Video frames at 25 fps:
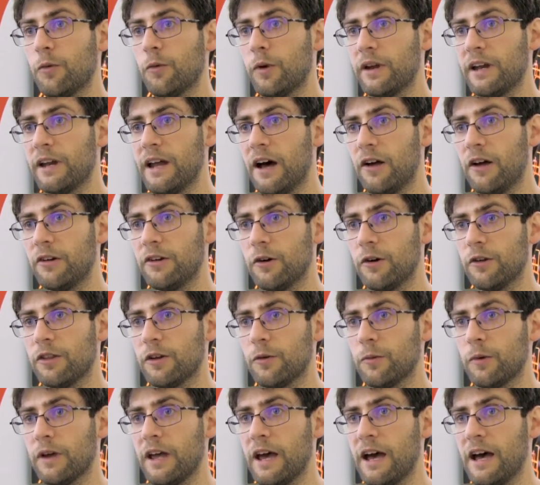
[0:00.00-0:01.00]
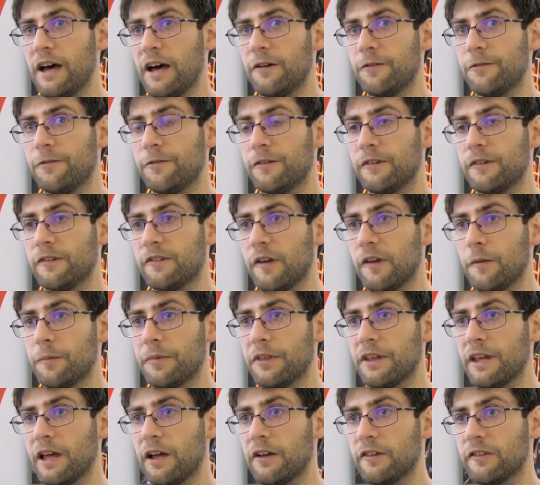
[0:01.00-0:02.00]
we now know that we have
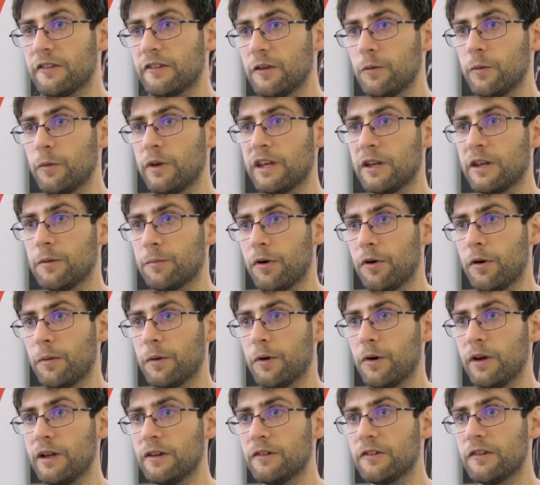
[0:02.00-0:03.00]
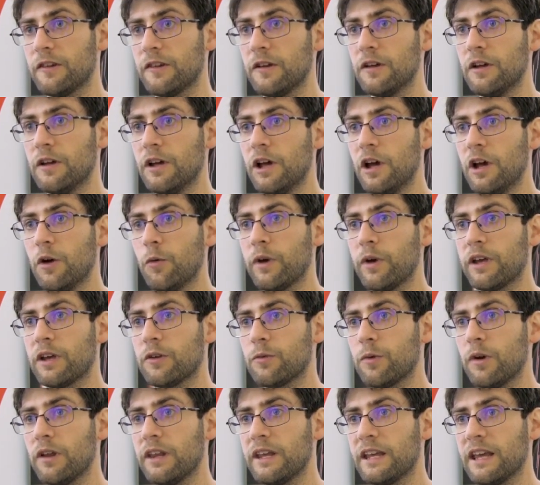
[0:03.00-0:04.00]
something else that we can permeate, so that we
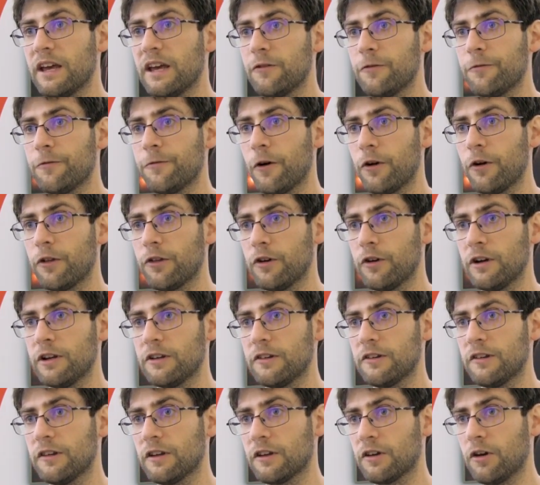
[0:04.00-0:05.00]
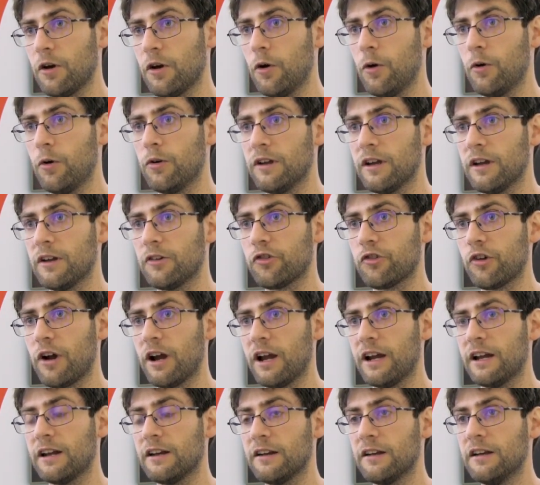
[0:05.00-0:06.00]
can really get further into the code and
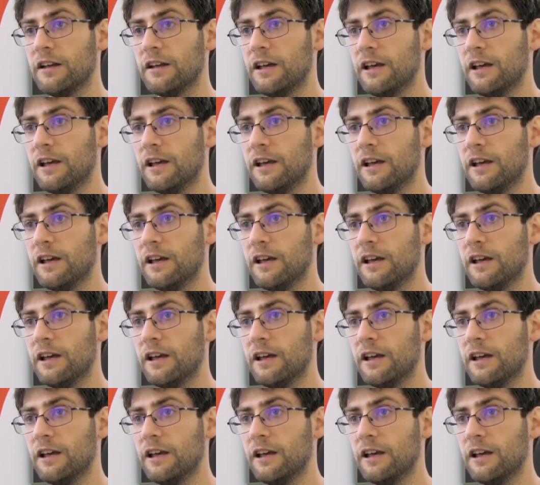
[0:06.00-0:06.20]
try and